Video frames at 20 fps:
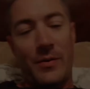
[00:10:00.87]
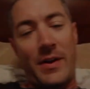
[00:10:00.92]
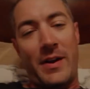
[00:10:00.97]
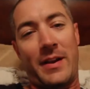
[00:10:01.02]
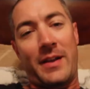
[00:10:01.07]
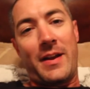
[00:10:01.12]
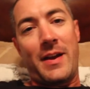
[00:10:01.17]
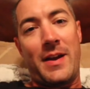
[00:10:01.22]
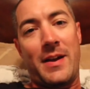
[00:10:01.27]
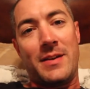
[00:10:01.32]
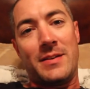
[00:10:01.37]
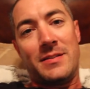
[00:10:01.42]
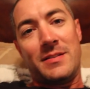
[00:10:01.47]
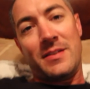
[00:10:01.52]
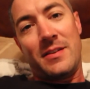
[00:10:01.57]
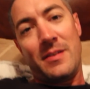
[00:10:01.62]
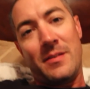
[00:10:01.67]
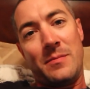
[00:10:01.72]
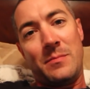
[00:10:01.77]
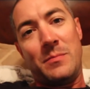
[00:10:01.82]
right,
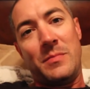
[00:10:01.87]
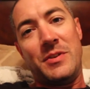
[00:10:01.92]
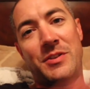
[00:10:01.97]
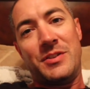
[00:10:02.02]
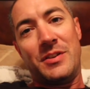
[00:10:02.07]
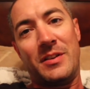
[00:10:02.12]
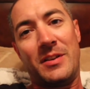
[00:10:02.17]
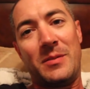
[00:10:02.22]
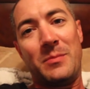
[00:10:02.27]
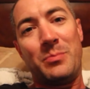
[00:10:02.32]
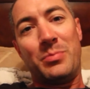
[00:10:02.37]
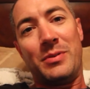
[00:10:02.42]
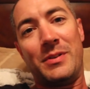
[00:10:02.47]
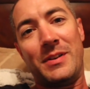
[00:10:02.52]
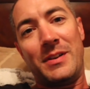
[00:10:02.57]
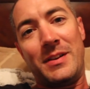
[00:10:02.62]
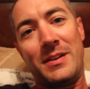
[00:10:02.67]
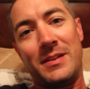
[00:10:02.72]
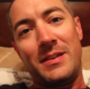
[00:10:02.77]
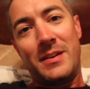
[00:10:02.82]
guys, mission
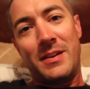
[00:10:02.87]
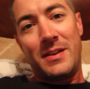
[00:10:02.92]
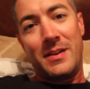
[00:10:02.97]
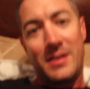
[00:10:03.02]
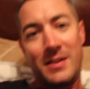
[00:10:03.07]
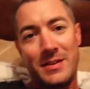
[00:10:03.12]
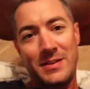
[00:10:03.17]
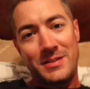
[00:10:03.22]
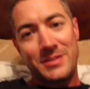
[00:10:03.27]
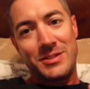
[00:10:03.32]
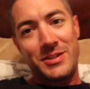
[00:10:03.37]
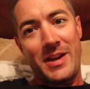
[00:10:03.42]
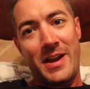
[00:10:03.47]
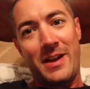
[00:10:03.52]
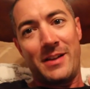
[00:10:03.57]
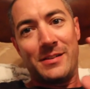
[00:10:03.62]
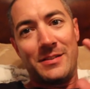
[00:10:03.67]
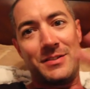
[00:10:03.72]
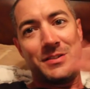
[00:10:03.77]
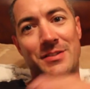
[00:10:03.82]
complete,
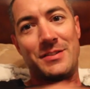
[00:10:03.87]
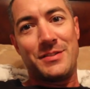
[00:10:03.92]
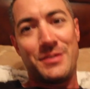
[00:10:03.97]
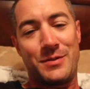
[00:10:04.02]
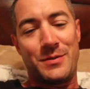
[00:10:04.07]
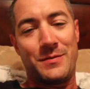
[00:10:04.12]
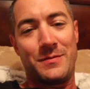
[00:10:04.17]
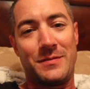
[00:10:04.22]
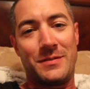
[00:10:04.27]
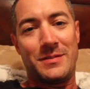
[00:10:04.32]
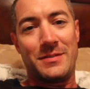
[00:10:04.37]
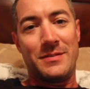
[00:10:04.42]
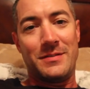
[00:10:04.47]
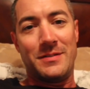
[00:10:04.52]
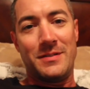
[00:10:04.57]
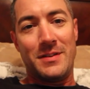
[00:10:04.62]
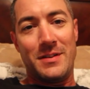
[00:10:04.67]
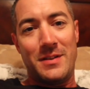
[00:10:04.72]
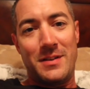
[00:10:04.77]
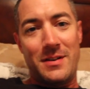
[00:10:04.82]
challenge is over.
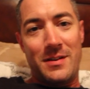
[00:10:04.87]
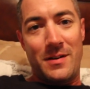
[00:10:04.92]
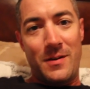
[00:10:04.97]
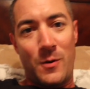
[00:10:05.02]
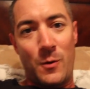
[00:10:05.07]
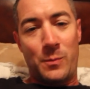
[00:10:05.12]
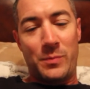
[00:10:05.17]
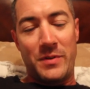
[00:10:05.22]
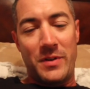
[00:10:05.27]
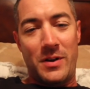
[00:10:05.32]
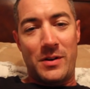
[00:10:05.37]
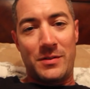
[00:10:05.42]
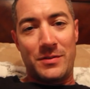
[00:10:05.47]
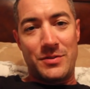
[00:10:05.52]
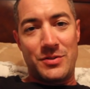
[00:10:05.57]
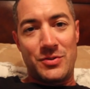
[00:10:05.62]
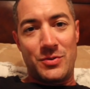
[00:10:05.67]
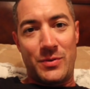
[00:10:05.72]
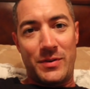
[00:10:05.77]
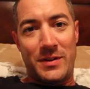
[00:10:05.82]
Hope you all
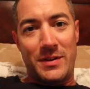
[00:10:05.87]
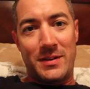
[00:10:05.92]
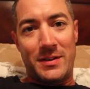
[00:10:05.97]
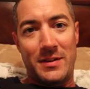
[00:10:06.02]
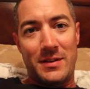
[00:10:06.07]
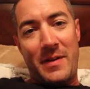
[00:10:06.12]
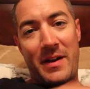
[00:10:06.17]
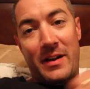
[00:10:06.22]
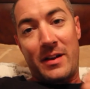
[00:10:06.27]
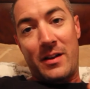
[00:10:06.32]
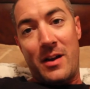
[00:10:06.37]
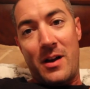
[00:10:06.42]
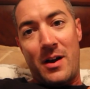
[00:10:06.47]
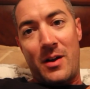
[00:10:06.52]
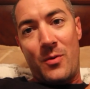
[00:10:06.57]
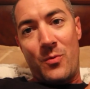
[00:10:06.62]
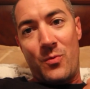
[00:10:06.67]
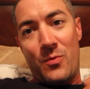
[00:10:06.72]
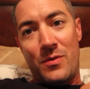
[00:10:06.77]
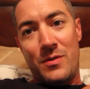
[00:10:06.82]
enjoyed it. I
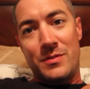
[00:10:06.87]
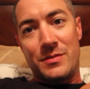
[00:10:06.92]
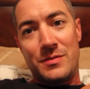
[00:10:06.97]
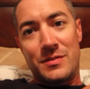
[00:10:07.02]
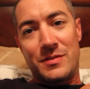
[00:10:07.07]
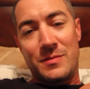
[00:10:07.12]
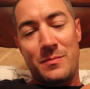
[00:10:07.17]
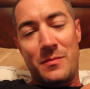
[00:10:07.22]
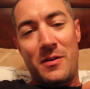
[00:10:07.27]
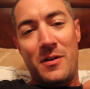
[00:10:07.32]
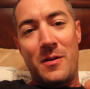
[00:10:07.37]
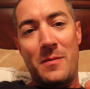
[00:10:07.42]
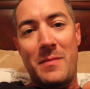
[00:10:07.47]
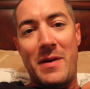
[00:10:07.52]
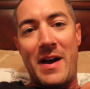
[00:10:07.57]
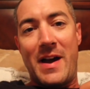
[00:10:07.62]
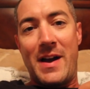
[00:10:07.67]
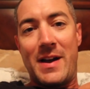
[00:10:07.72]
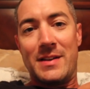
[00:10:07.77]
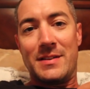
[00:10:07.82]
caught one small
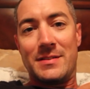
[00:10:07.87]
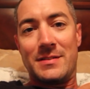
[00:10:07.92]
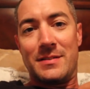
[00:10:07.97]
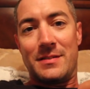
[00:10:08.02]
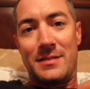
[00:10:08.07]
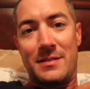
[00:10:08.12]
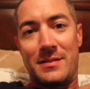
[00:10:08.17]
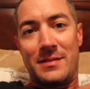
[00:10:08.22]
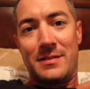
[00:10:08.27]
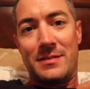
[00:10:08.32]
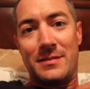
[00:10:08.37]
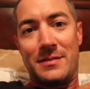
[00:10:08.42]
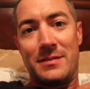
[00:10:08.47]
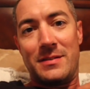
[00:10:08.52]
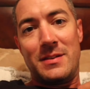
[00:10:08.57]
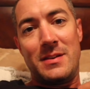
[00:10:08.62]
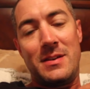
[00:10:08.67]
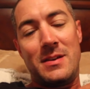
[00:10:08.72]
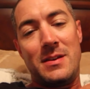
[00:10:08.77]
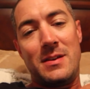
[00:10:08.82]
bass on
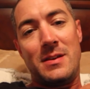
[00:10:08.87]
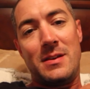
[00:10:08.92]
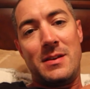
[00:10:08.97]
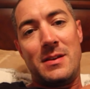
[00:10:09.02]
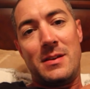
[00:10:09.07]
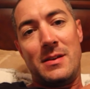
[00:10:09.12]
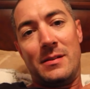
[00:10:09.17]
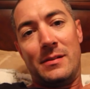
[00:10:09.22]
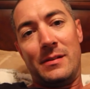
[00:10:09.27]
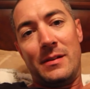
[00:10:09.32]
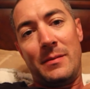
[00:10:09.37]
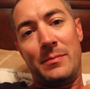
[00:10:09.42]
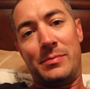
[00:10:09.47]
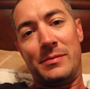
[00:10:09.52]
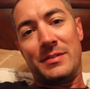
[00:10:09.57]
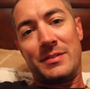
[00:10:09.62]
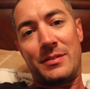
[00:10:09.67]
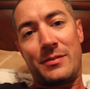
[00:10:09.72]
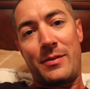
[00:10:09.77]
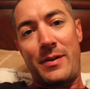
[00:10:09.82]
the
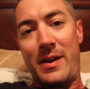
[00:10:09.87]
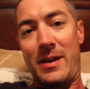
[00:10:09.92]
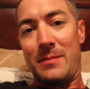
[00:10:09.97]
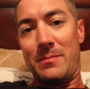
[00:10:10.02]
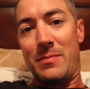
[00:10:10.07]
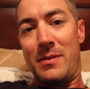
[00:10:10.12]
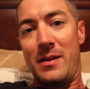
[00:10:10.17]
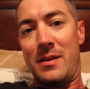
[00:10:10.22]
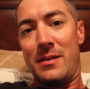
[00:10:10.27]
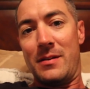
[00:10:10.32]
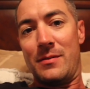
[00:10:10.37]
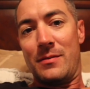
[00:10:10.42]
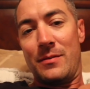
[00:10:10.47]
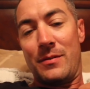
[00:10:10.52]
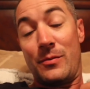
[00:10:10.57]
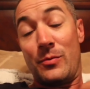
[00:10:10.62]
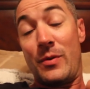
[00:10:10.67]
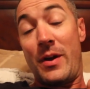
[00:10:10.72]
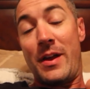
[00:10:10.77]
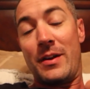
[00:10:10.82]
lipless crankbait or
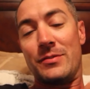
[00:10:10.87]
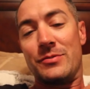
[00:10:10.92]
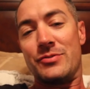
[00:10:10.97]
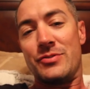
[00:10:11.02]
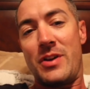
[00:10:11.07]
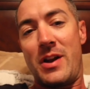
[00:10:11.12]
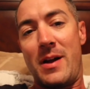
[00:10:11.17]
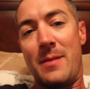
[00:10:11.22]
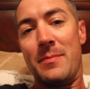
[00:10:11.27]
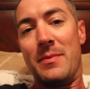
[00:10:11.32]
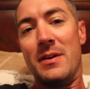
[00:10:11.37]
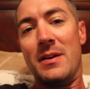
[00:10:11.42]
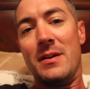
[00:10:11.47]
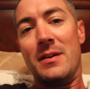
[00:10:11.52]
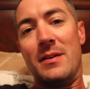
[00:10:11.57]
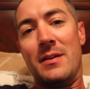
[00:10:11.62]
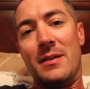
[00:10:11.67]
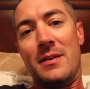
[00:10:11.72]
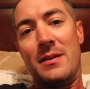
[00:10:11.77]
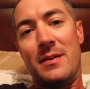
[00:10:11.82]
the rattle trap.
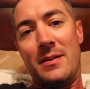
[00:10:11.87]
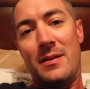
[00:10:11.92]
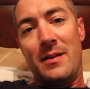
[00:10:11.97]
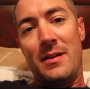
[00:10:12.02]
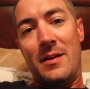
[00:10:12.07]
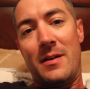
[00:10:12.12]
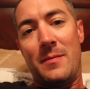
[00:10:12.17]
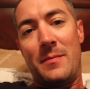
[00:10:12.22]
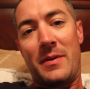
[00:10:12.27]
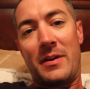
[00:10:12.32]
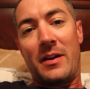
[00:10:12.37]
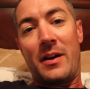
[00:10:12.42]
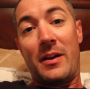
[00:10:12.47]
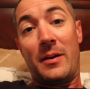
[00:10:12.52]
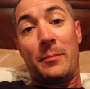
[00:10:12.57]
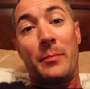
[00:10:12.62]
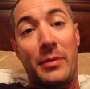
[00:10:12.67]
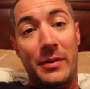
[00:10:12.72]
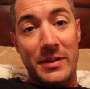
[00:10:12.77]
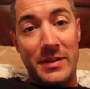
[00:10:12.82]
Um, I caught
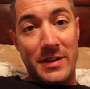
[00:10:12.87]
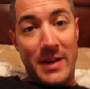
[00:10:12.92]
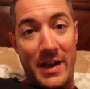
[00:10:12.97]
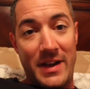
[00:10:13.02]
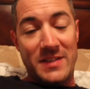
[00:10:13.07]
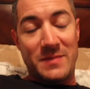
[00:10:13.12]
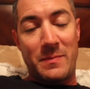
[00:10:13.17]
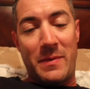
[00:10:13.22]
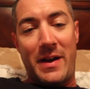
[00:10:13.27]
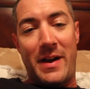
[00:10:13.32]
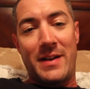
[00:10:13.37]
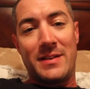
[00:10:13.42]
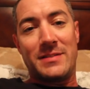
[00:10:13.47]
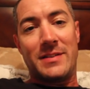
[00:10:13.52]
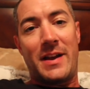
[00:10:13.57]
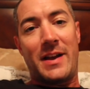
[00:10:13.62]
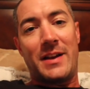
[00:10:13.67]
a pretty nice bass